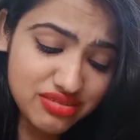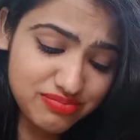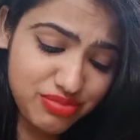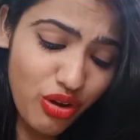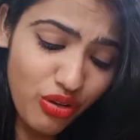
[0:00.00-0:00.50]

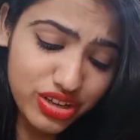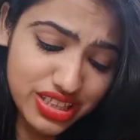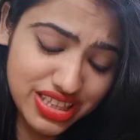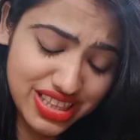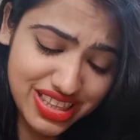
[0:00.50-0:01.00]

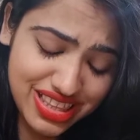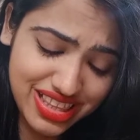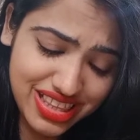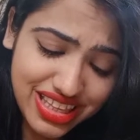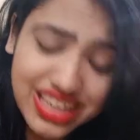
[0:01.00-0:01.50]
toilet
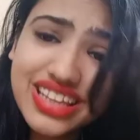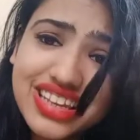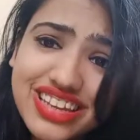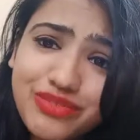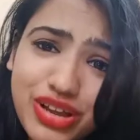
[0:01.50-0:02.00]
thing
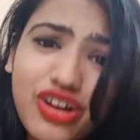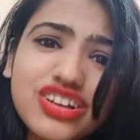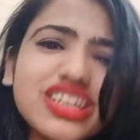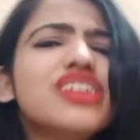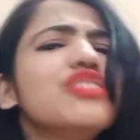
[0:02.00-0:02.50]
because
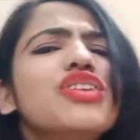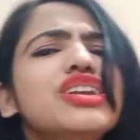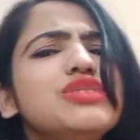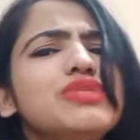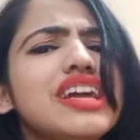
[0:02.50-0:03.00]
I don't want
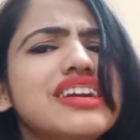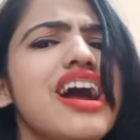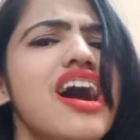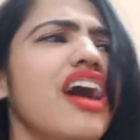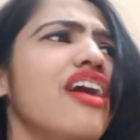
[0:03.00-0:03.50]
it to be like
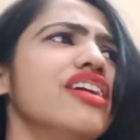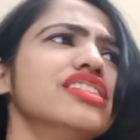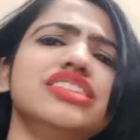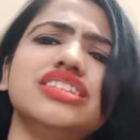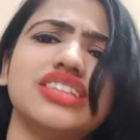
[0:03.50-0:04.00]

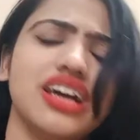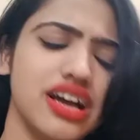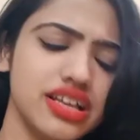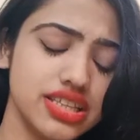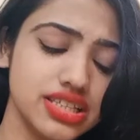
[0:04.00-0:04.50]
on this.
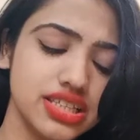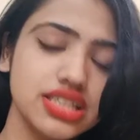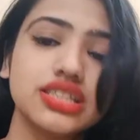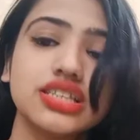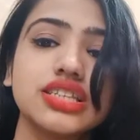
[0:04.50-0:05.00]
This
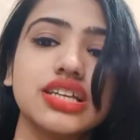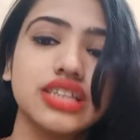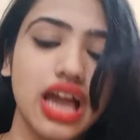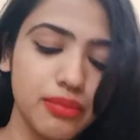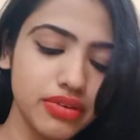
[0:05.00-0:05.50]
scent
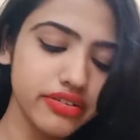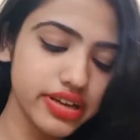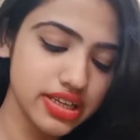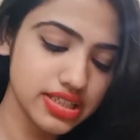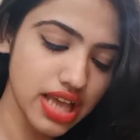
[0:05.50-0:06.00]
timer
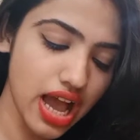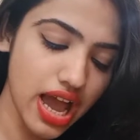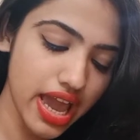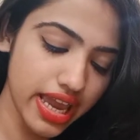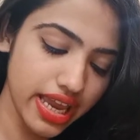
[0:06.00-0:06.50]
is
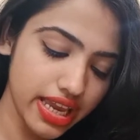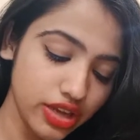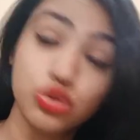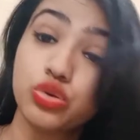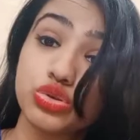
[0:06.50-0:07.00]
I
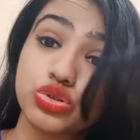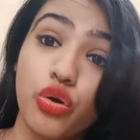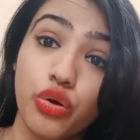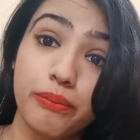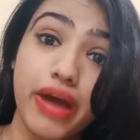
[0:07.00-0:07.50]
use
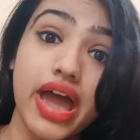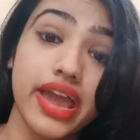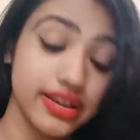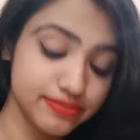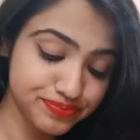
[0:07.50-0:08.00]
on
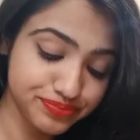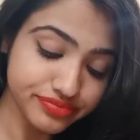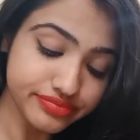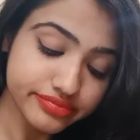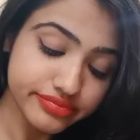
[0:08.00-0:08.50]
my
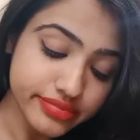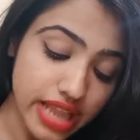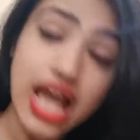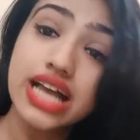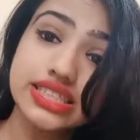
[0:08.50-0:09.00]

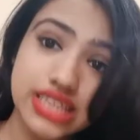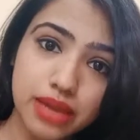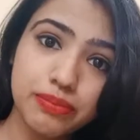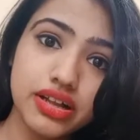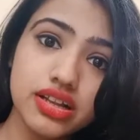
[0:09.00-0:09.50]

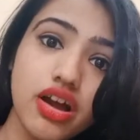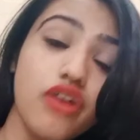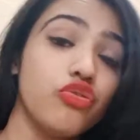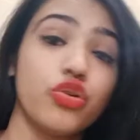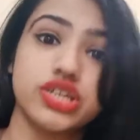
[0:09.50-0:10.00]
table
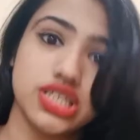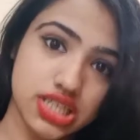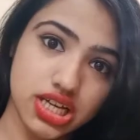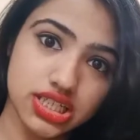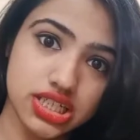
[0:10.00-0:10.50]
for
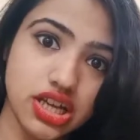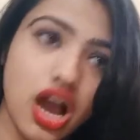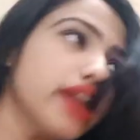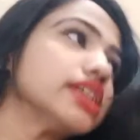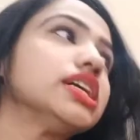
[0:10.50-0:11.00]
studying
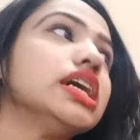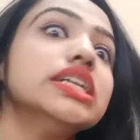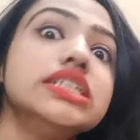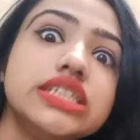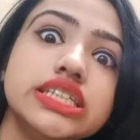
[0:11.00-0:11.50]
and
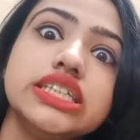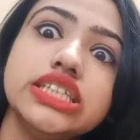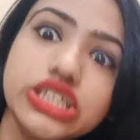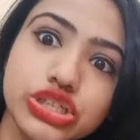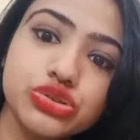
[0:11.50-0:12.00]

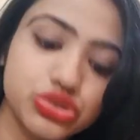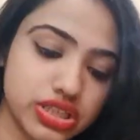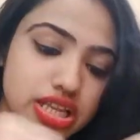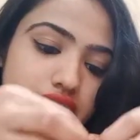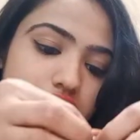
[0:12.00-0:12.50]

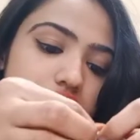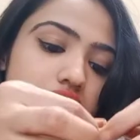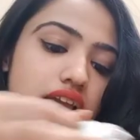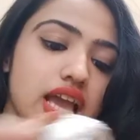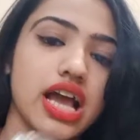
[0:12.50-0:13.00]
continuously
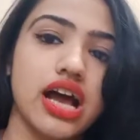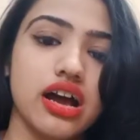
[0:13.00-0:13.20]
I